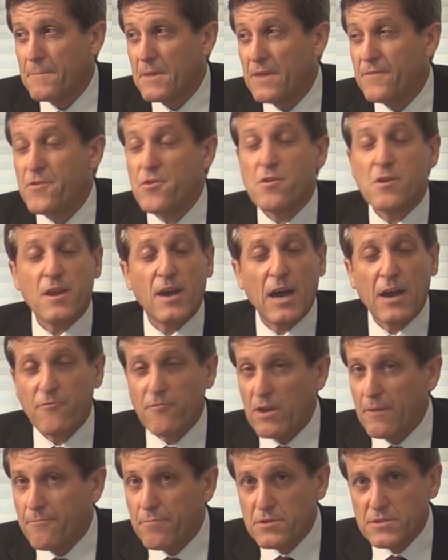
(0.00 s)
If you're not
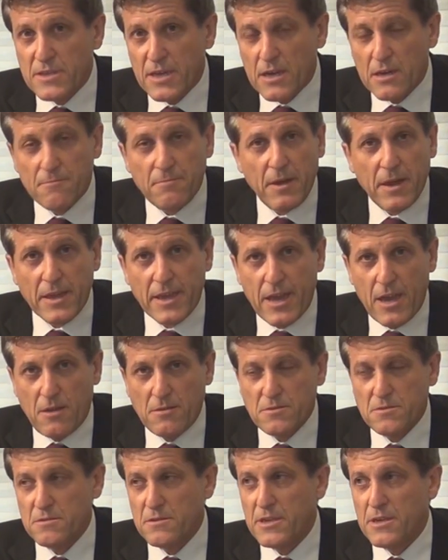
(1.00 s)
represented by
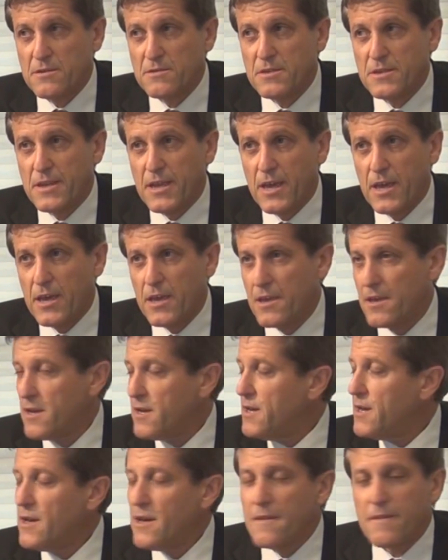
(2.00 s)
counsel here
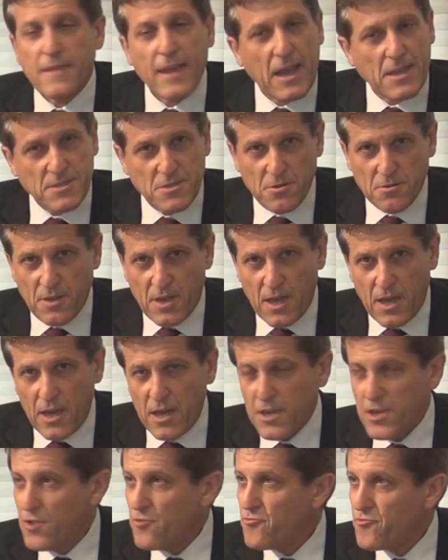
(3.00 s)
today, that's
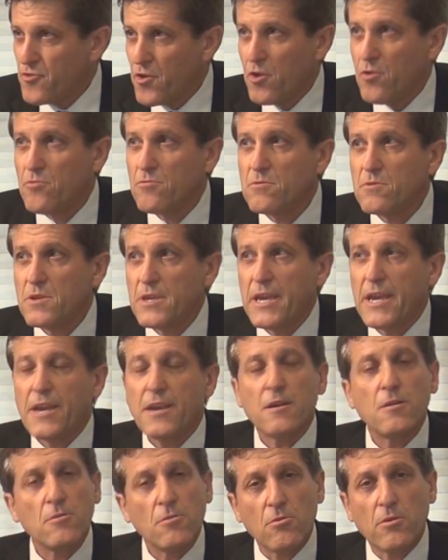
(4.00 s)
okay. You don't
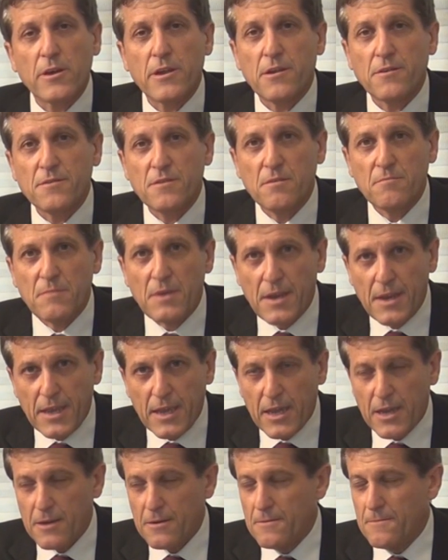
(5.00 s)
need a lawyer to
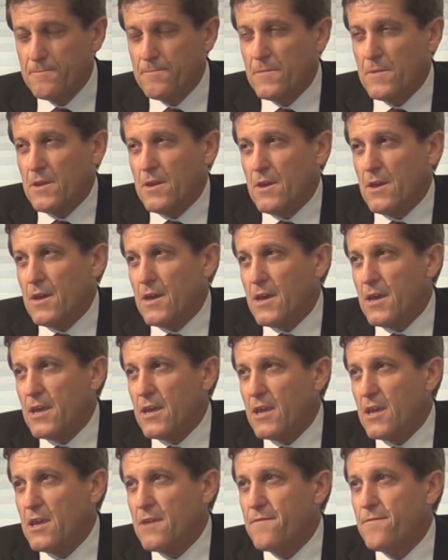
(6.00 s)
mediate.
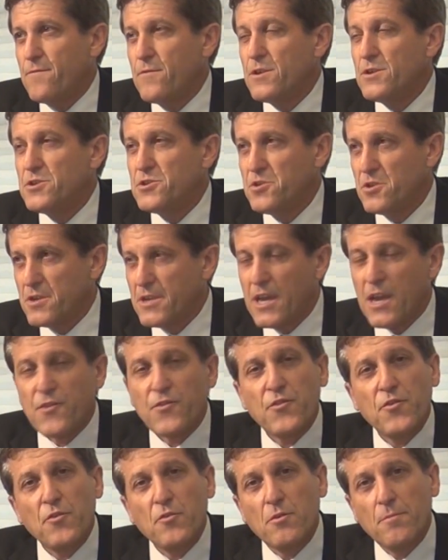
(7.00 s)
If we should
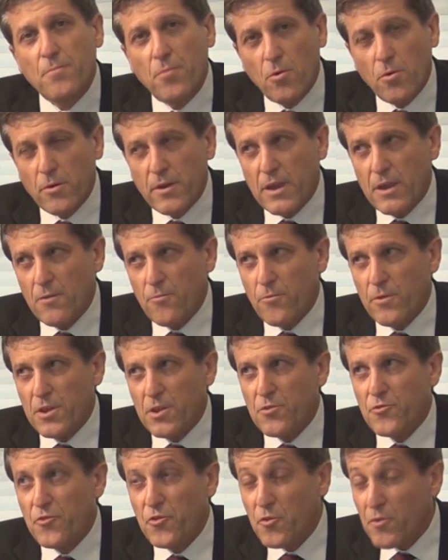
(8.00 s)
get to a point where
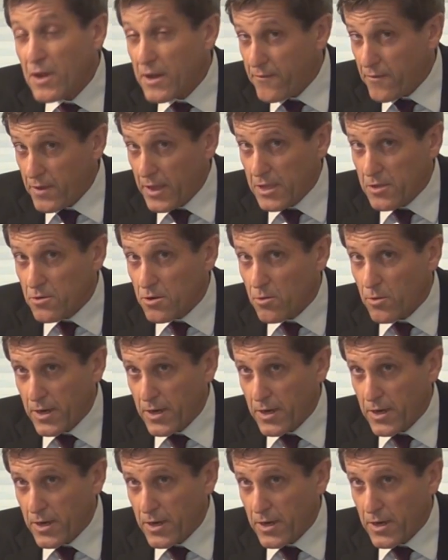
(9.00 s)
you do have a legal